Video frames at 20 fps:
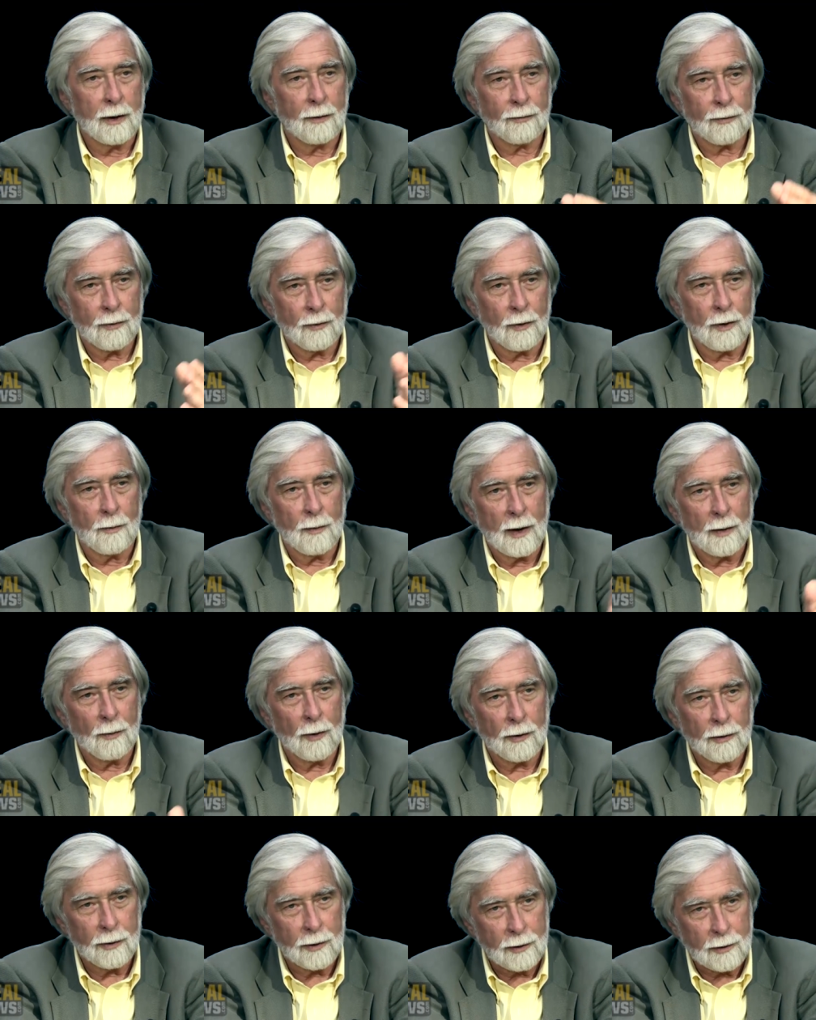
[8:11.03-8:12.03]
After all, my
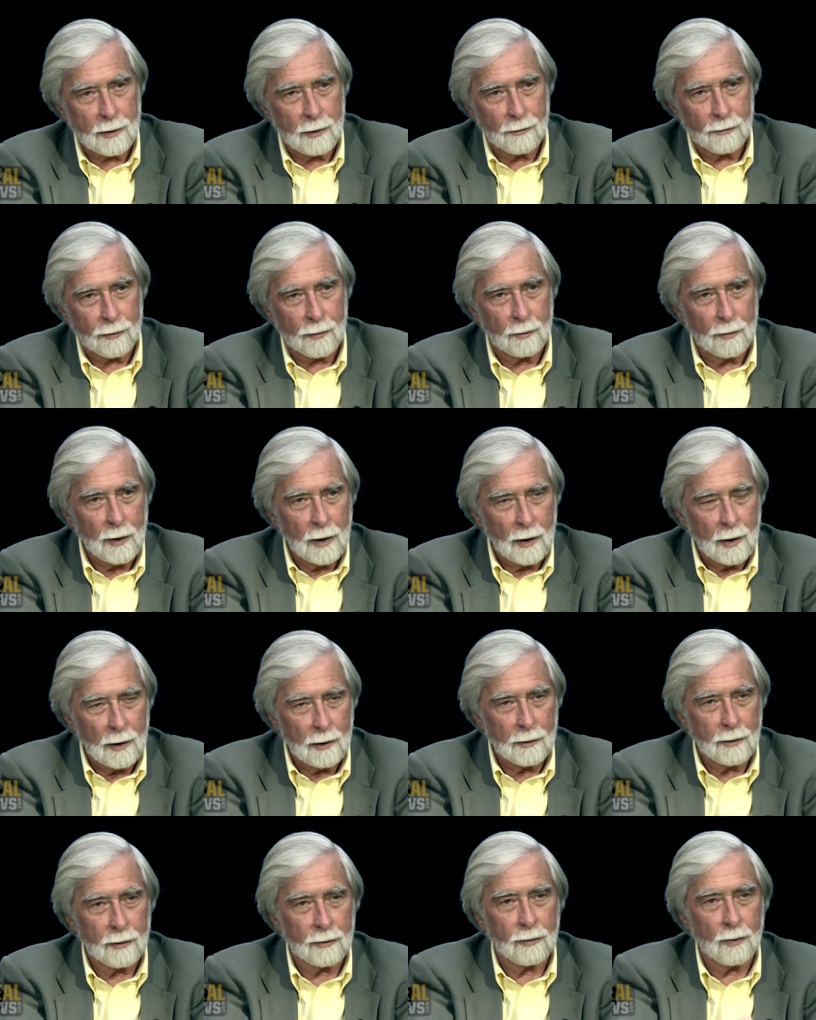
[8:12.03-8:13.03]
mother had come from
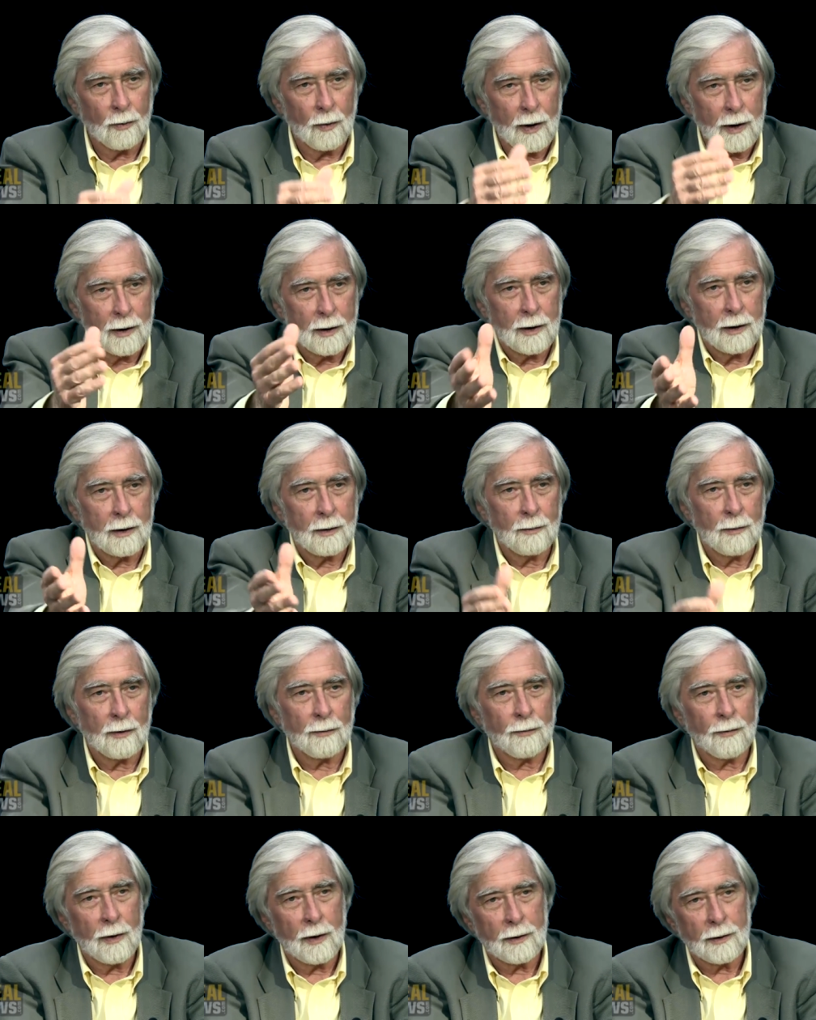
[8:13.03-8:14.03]
Lithuania, my
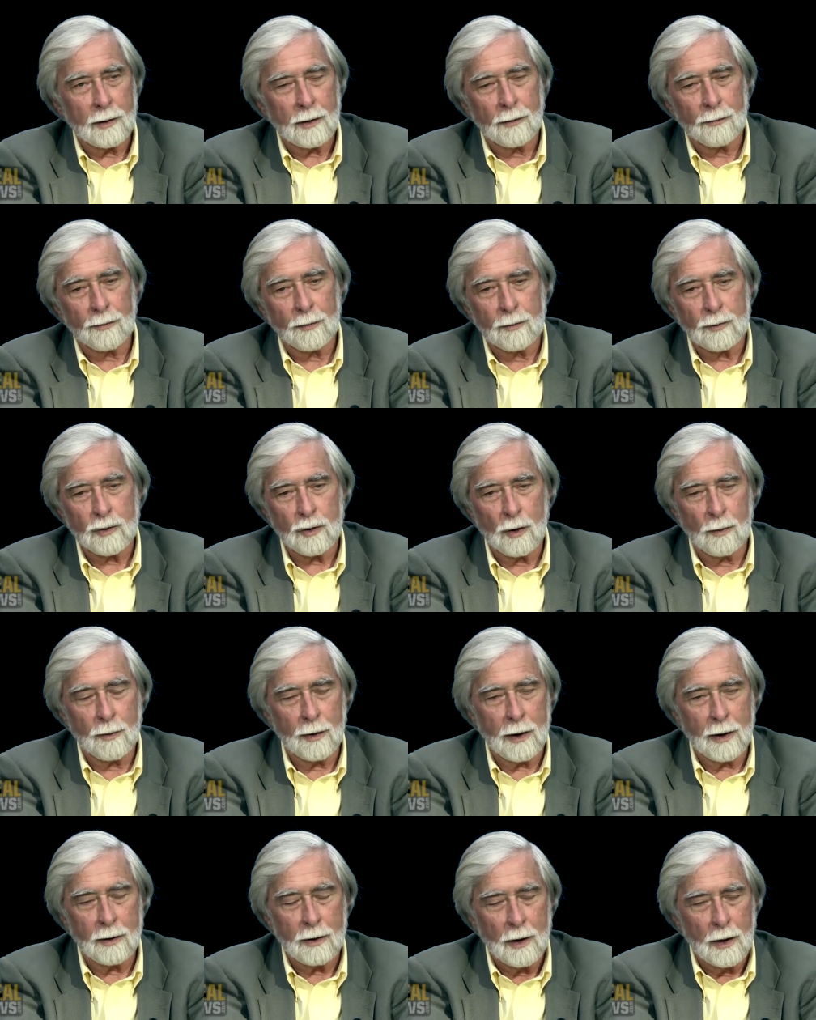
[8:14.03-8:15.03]
father come from
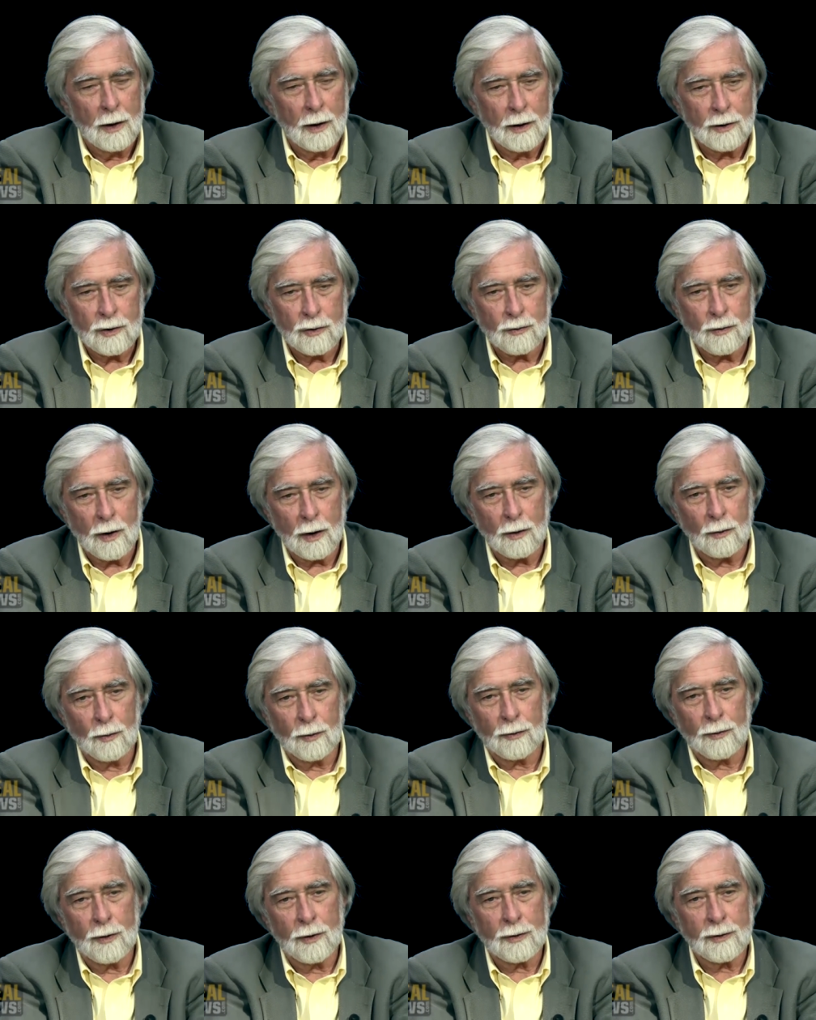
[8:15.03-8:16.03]
Germany. I struggled
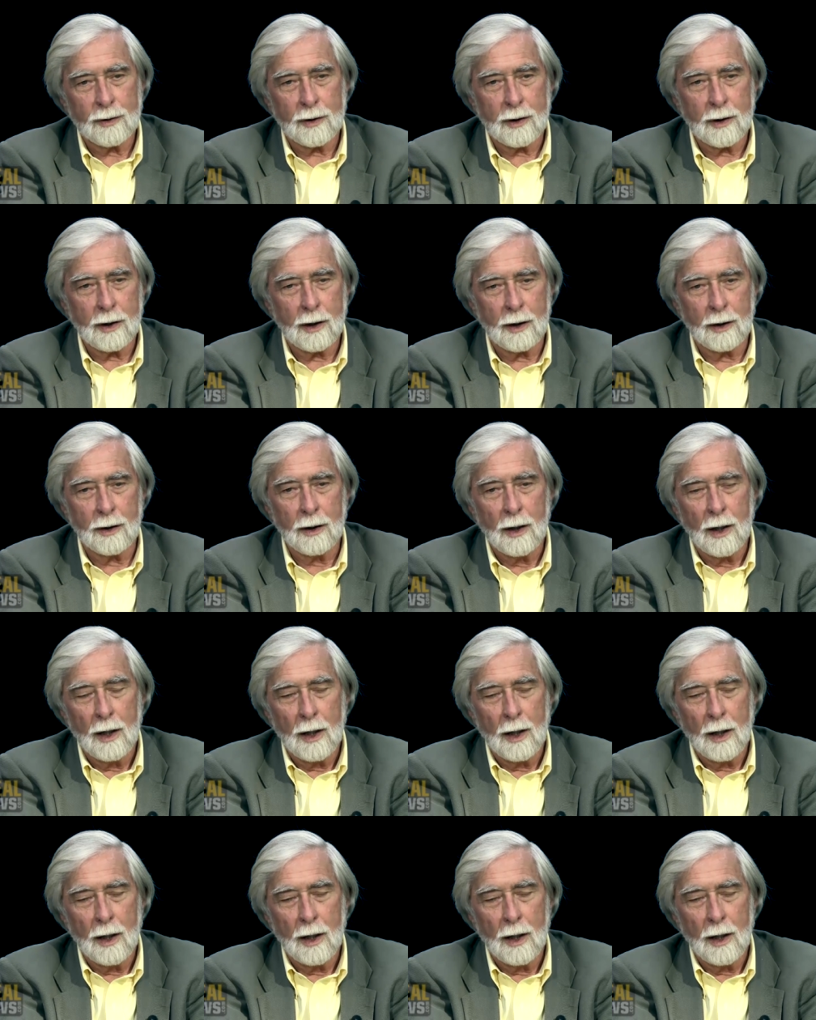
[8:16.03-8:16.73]
with it as a kid.